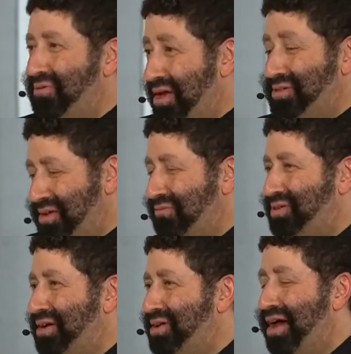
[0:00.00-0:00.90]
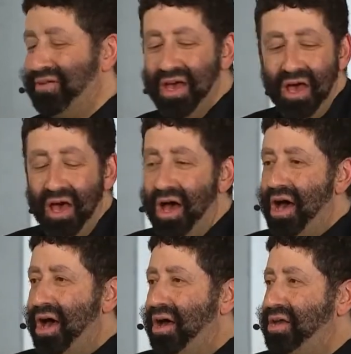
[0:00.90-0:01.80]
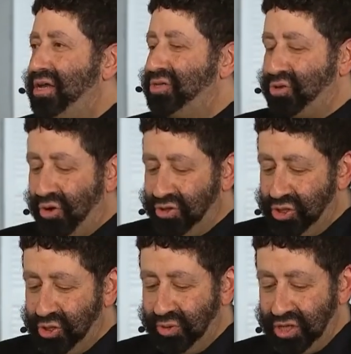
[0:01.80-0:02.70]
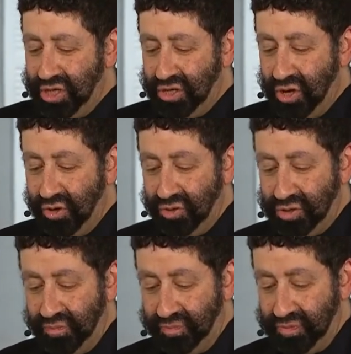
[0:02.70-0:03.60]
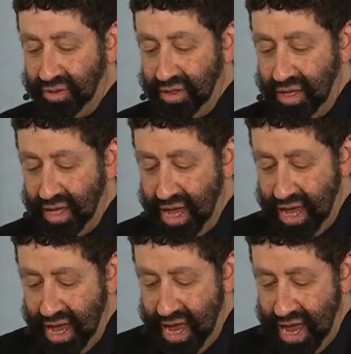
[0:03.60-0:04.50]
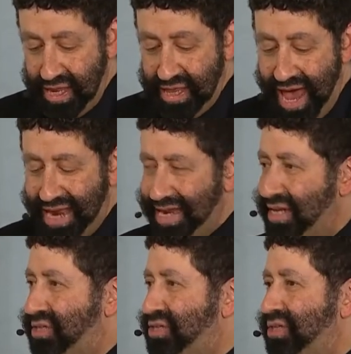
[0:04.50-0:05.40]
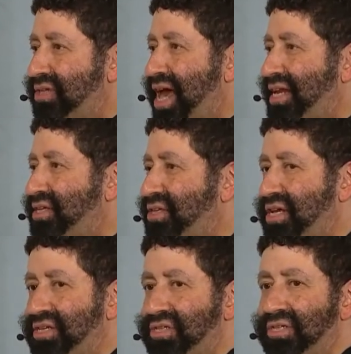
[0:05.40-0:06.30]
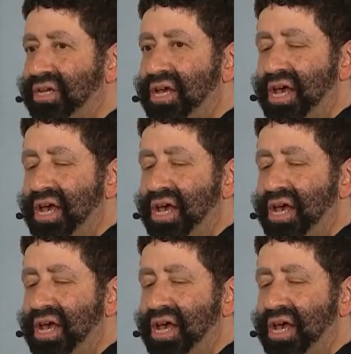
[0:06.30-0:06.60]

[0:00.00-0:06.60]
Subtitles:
Let's see what time we have. It's called the Jubilean Code. And that is this.